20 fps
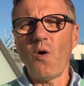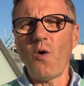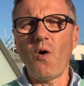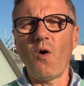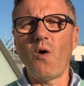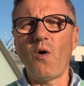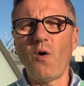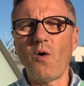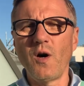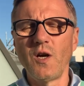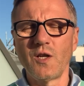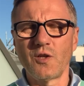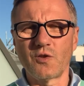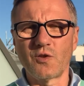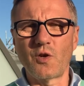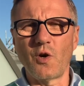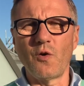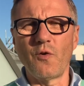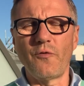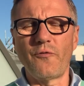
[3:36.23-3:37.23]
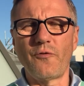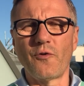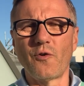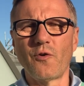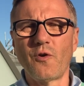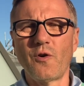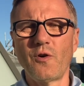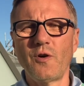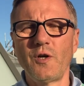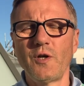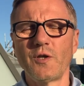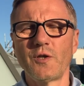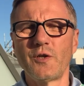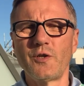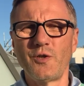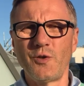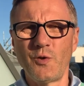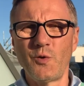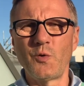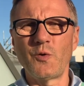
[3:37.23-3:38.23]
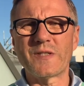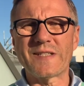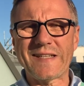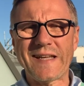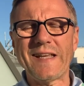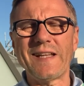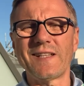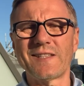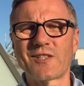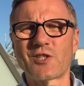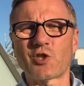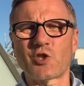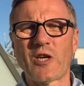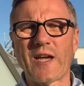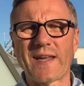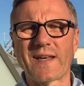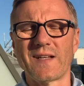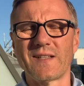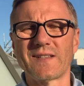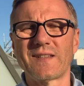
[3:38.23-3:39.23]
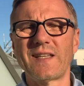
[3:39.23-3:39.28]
or go for a new sales channel.